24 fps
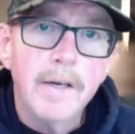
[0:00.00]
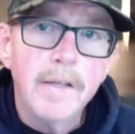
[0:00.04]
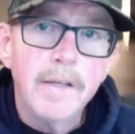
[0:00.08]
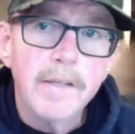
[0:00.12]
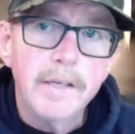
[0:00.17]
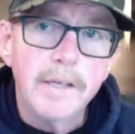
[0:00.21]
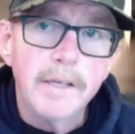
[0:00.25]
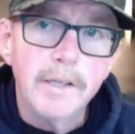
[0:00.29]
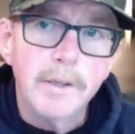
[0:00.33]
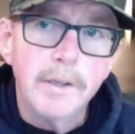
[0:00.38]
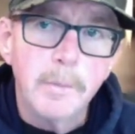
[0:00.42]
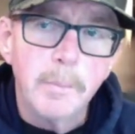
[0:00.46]
to
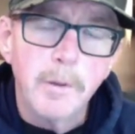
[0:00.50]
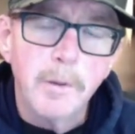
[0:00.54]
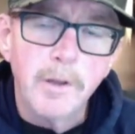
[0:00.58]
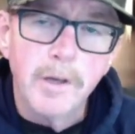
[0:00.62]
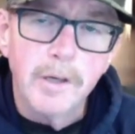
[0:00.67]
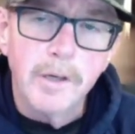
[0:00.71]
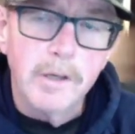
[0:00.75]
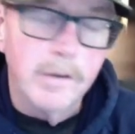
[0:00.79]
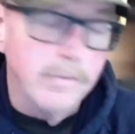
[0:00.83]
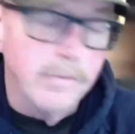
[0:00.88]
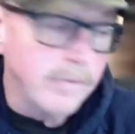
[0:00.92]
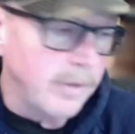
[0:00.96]
get their
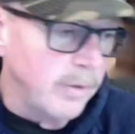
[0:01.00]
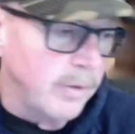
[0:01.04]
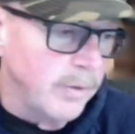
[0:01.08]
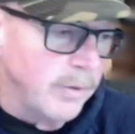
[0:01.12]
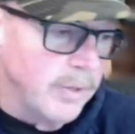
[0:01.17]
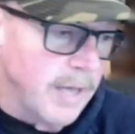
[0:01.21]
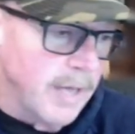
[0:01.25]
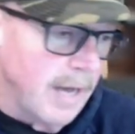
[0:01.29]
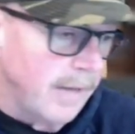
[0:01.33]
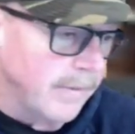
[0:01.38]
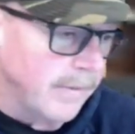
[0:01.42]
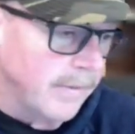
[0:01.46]
political views
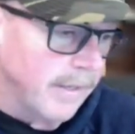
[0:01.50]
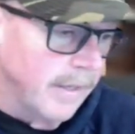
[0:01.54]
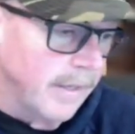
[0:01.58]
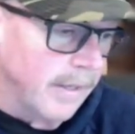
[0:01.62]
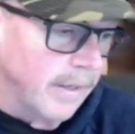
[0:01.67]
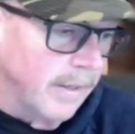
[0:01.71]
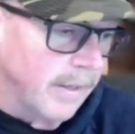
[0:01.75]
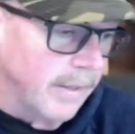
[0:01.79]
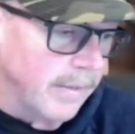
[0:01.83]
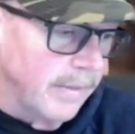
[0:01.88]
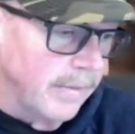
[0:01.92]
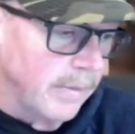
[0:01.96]
out
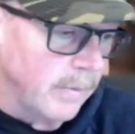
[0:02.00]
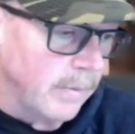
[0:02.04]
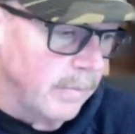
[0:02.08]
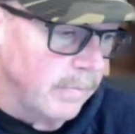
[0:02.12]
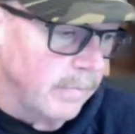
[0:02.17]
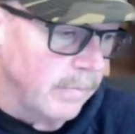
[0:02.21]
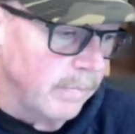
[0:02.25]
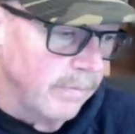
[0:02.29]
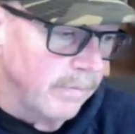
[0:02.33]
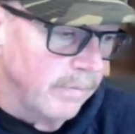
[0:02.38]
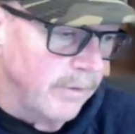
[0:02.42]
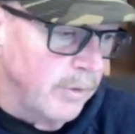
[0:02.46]
there and
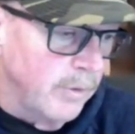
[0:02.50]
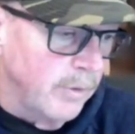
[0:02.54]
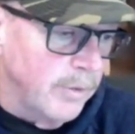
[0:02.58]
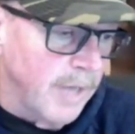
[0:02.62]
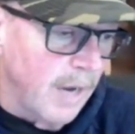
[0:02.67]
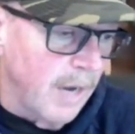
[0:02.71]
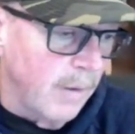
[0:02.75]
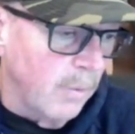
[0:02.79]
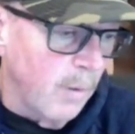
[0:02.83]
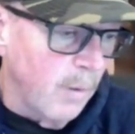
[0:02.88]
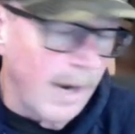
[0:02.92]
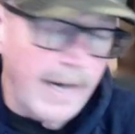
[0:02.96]
views
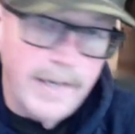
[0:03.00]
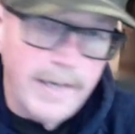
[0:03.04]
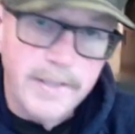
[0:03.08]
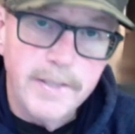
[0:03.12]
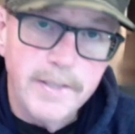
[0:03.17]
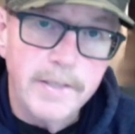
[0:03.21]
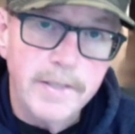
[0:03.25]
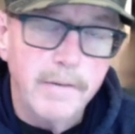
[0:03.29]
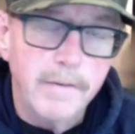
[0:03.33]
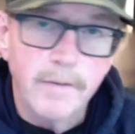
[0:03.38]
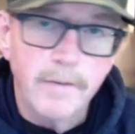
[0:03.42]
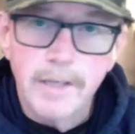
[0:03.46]
on race
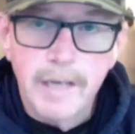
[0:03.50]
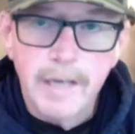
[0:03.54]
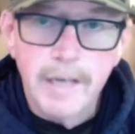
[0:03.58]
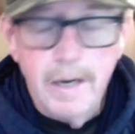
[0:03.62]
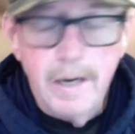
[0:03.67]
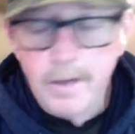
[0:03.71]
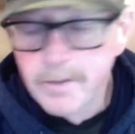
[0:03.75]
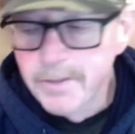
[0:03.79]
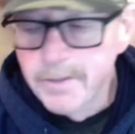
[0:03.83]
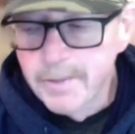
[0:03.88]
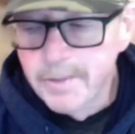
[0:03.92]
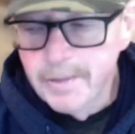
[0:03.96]
and everything
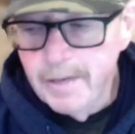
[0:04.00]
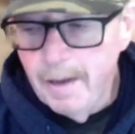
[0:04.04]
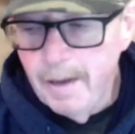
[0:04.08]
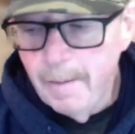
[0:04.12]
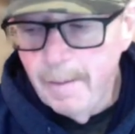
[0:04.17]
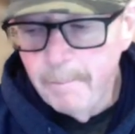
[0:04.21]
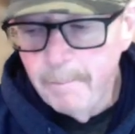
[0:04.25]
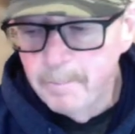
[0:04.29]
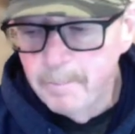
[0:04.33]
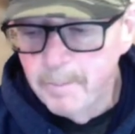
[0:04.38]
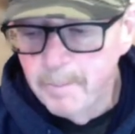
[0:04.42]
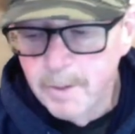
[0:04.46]
else. And
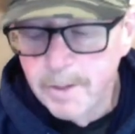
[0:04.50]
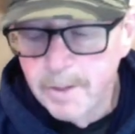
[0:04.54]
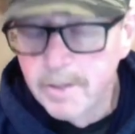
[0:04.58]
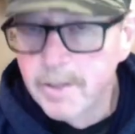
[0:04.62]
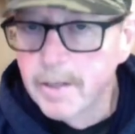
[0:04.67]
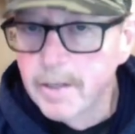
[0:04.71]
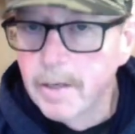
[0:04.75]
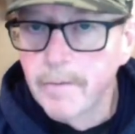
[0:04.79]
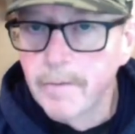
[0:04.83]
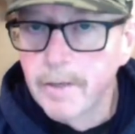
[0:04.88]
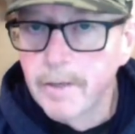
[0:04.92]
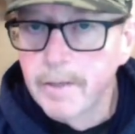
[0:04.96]
I'm just
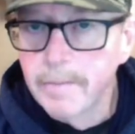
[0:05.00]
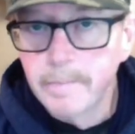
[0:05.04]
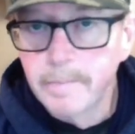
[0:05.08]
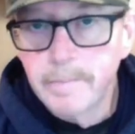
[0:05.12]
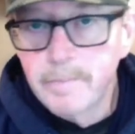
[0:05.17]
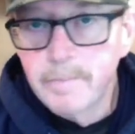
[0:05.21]
sick of it.